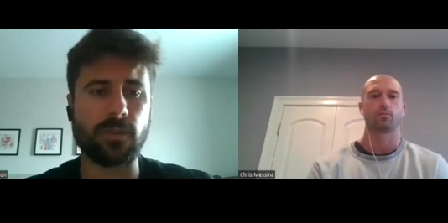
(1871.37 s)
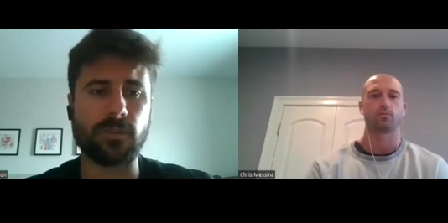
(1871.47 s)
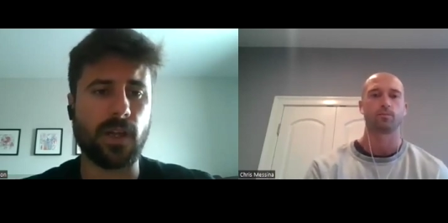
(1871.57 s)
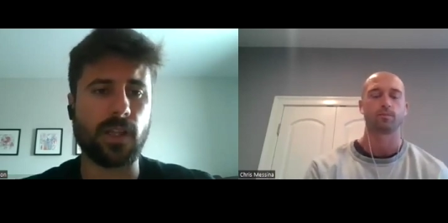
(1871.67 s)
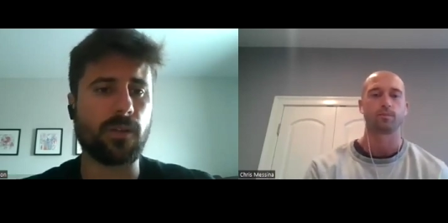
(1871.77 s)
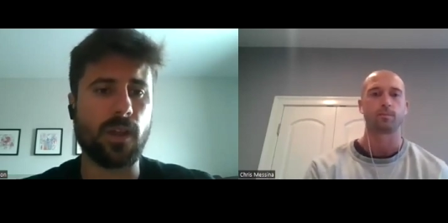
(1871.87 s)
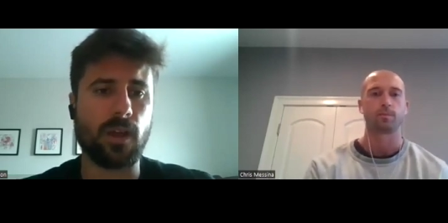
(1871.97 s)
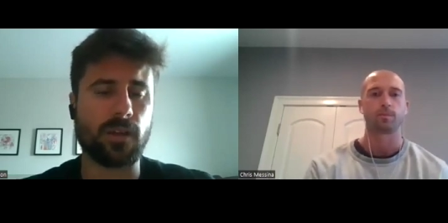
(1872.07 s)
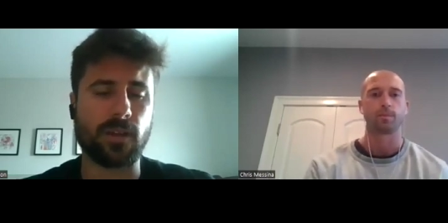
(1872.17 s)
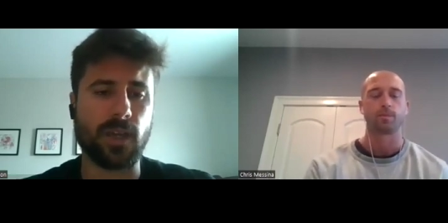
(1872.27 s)
Speaker 1: to follow
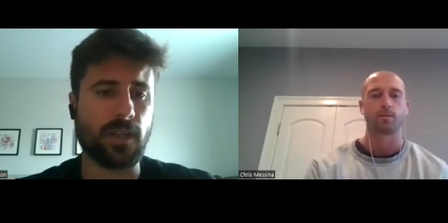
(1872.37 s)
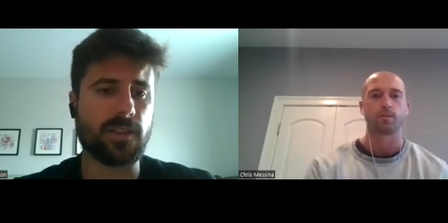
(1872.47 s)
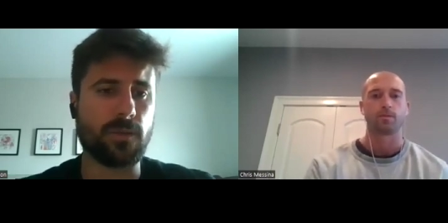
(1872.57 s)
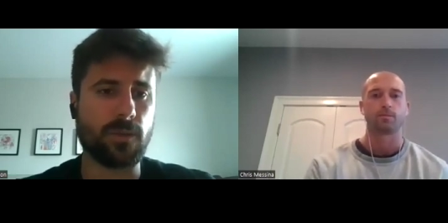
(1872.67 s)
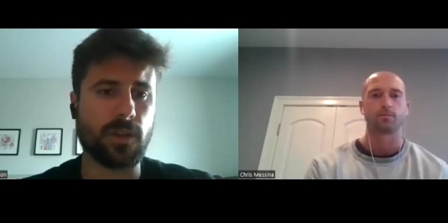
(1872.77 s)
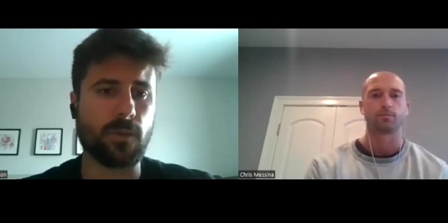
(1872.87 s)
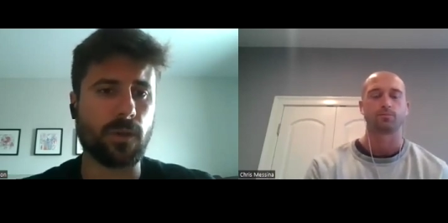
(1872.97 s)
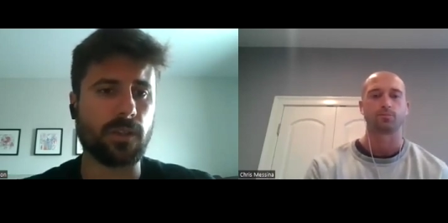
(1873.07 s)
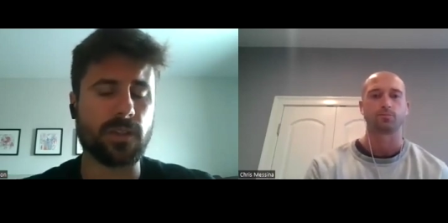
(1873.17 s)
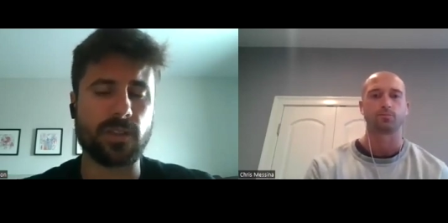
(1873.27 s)
along and kind of see what their work
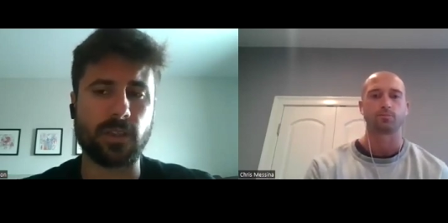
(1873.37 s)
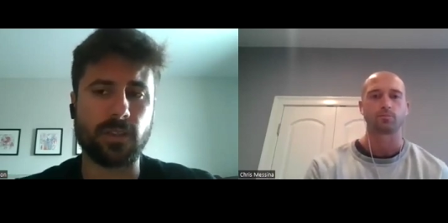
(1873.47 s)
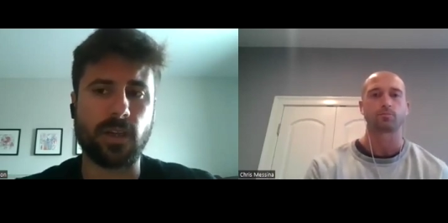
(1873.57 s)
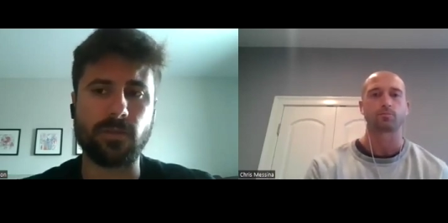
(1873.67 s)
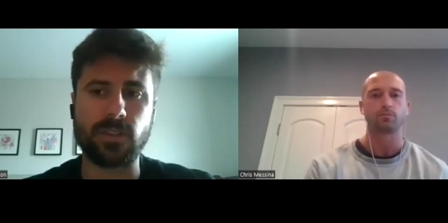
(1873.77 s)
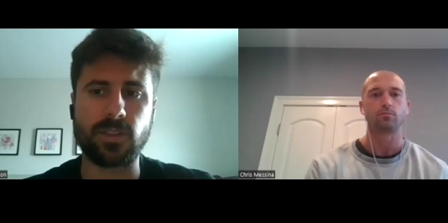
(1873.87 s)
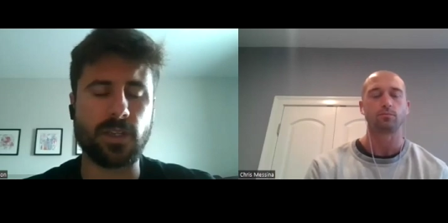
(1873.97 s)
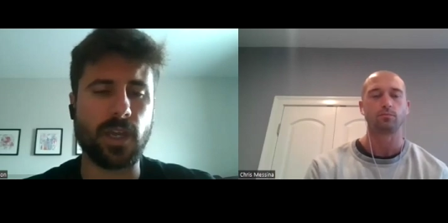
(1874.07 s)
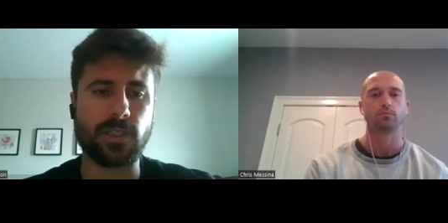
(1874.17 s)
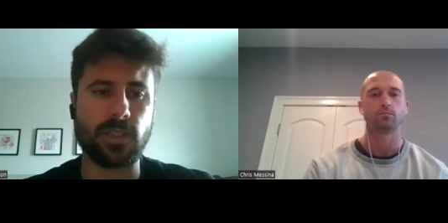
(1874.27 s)
looks like, and obviously
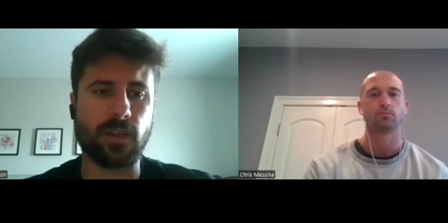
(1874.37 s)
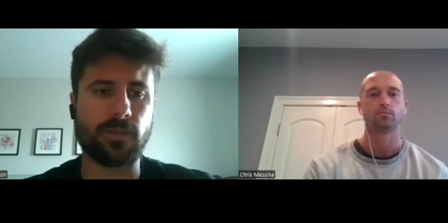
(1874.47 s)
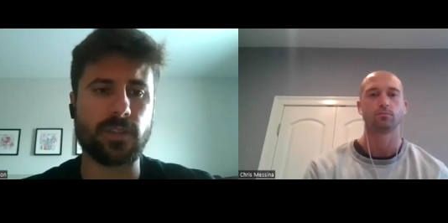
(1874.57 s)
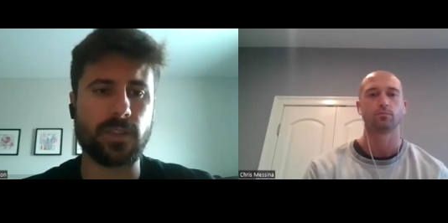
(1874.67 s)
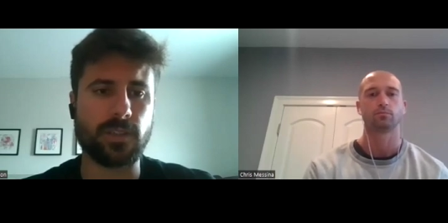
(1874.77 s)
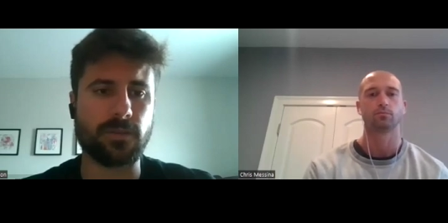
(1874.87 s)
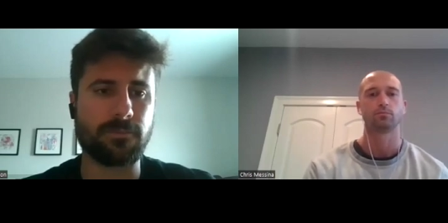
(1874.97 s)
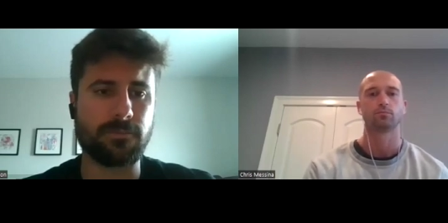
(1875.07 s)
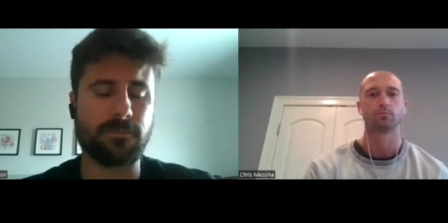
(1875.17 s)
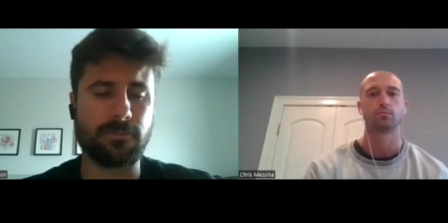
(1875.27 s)
engage in conversation.
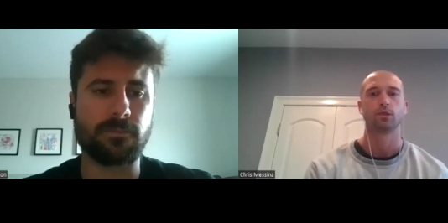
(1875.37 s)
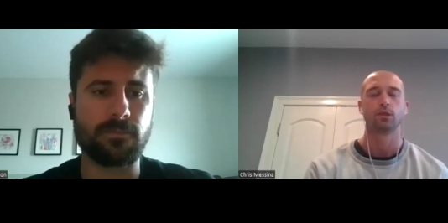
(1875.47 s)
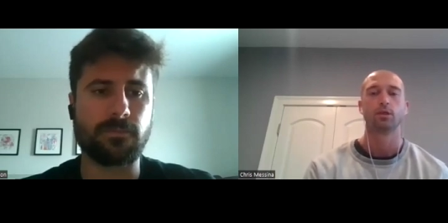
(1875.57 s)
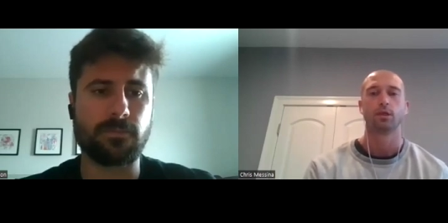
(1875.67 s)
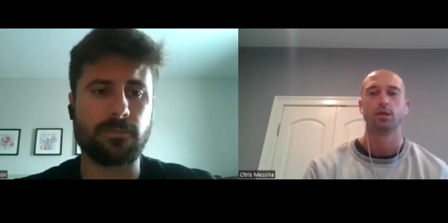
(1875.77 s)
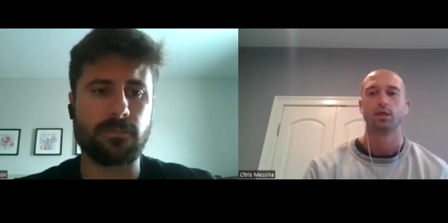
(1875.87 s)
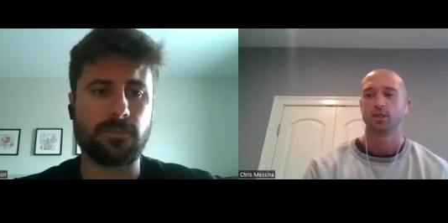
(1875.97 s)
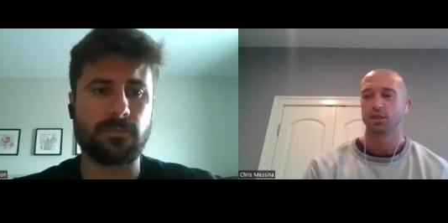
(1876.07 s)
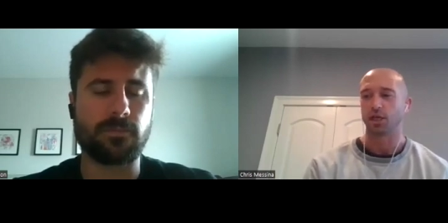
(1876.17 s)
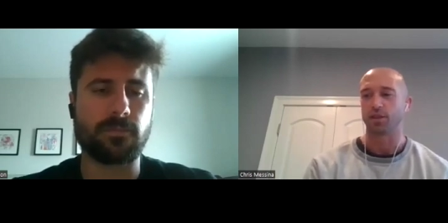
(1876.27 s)

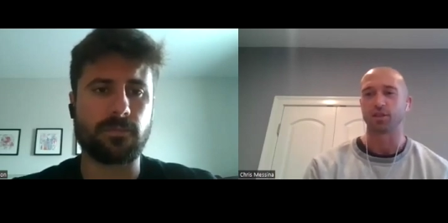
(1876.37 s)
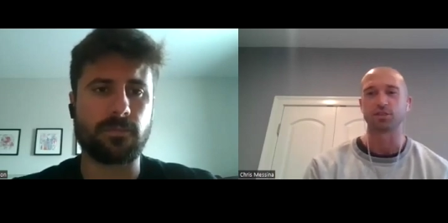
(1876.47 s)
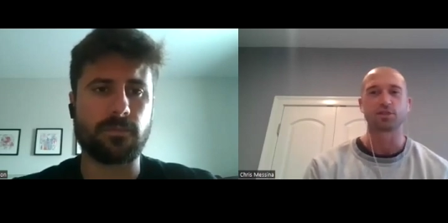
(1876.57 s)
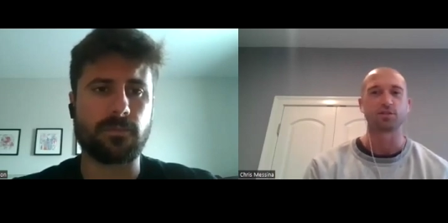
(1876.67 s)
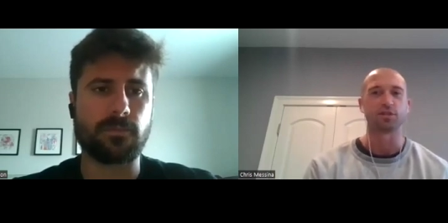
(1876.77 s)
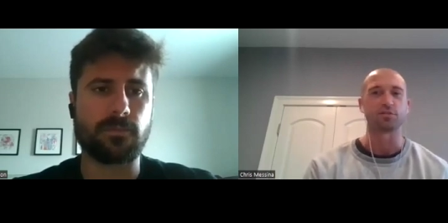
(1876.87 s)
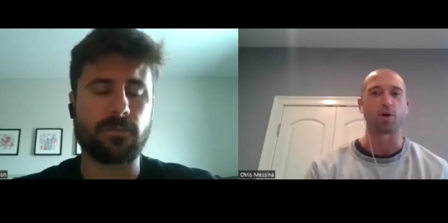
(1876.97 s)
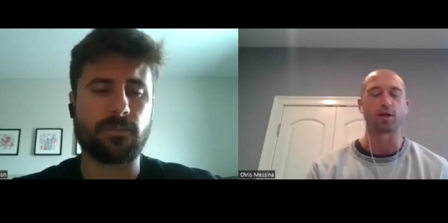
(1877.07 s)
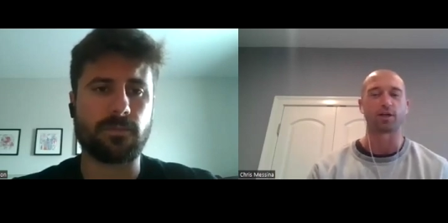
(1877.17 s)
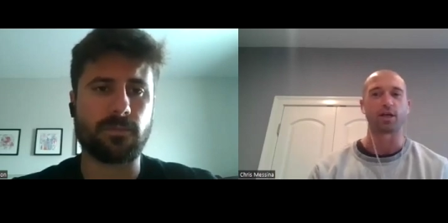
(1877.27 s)
Speaker 2: Yeah, this this
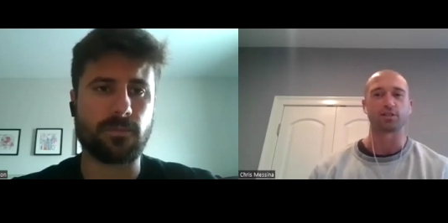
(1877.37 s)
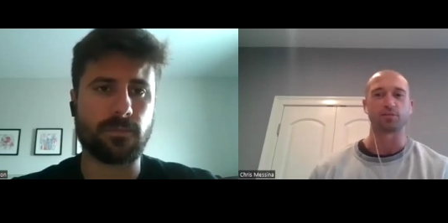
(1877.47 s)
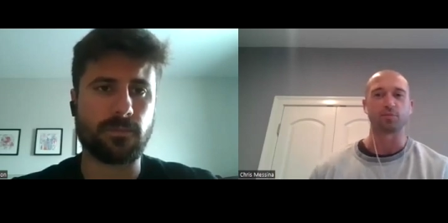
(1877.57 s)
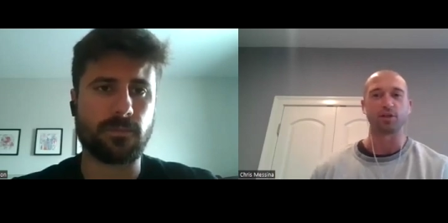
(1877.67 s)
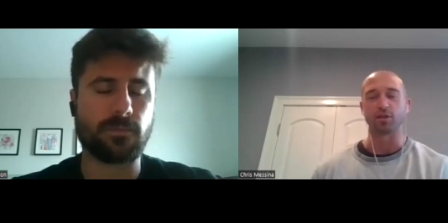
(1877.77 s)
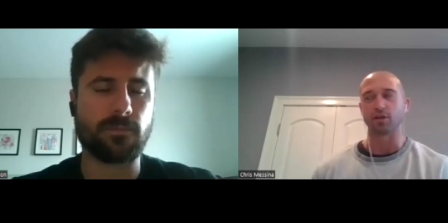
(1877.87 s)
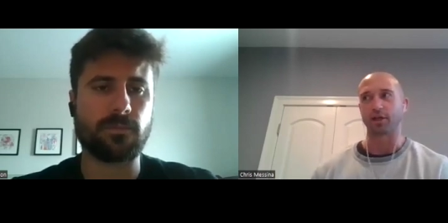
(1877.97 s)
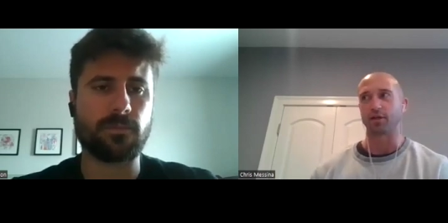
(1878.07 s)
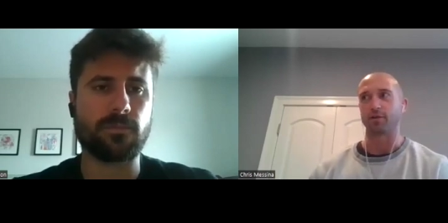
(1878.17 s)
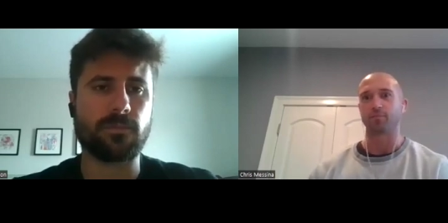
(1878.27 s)
podcast has been
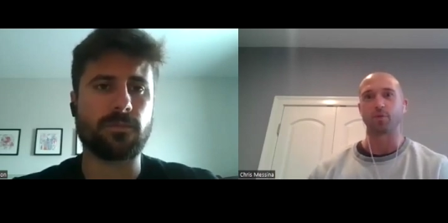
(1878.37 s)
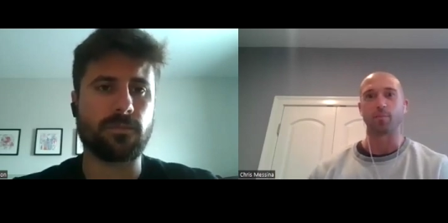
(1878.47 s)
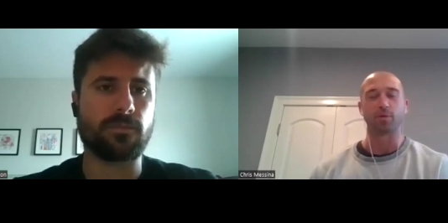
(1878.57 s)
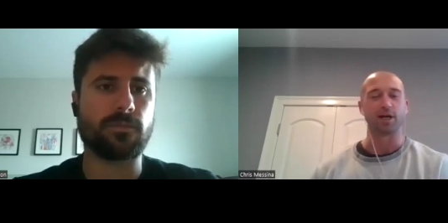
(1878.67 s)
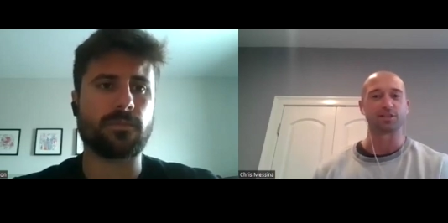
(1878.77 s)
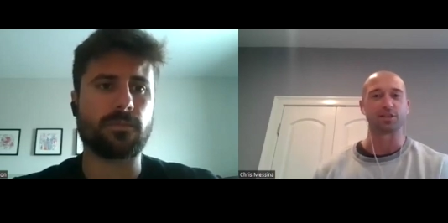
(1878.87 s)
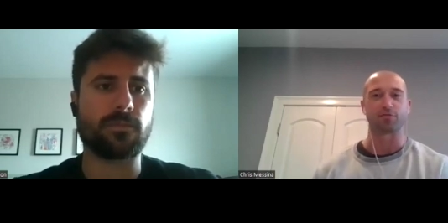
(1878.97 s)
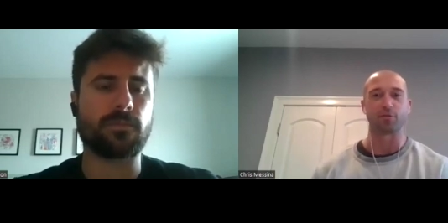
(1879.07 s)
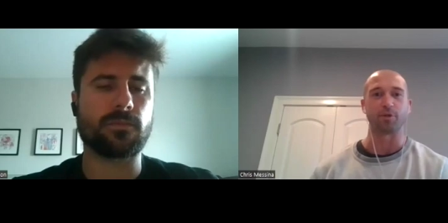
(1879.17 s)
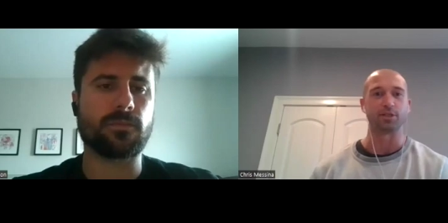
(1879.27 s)
like a, a blessing
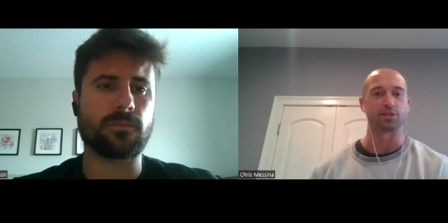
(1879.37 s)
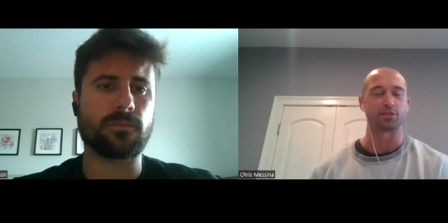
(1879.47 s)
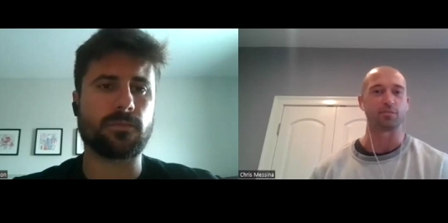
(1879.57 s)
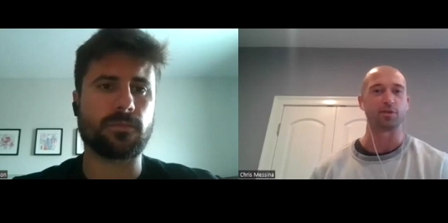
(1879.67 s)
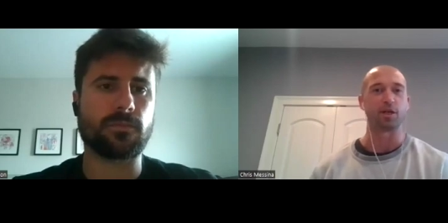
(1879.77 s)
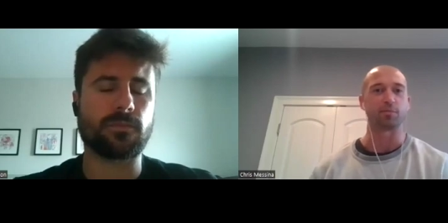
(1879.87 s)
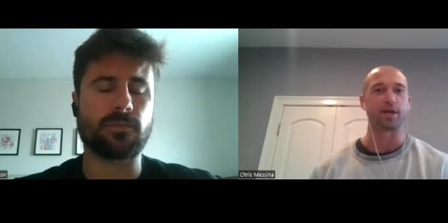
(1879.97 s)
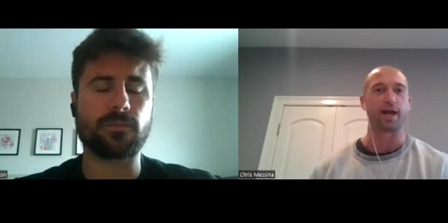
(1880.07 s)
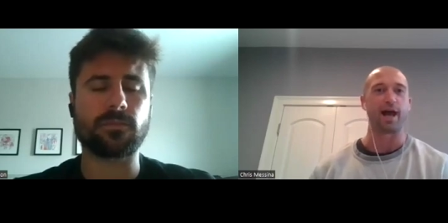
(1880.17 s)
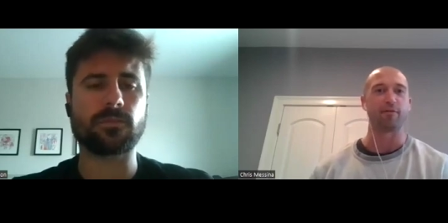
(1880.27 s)
for me just to be able
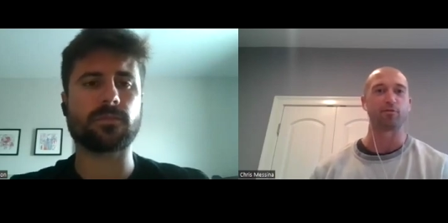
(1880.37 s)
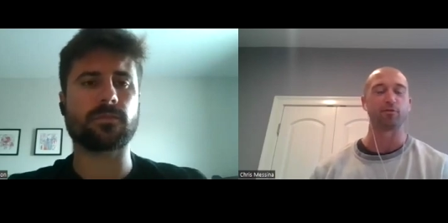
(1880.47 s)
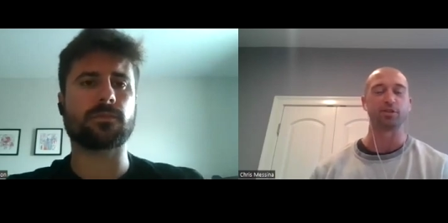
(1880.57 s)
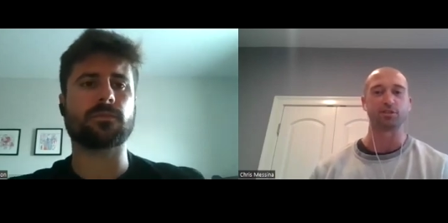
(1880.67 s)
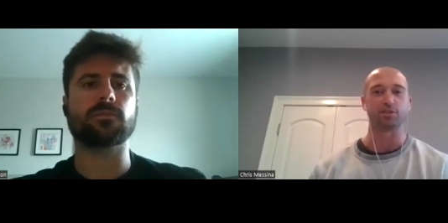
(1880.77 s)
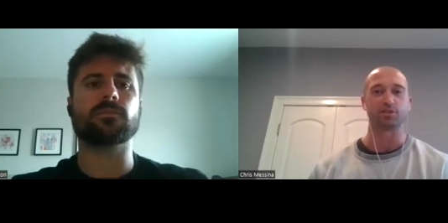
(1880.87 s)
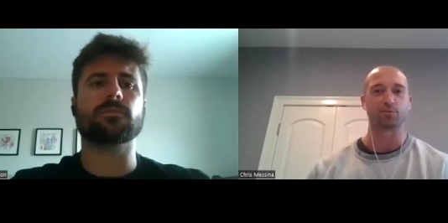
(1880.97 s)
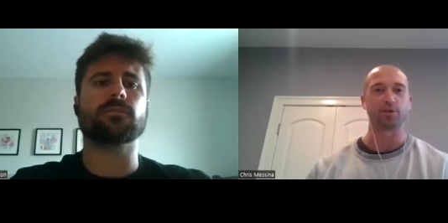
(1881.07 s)
to have a reason to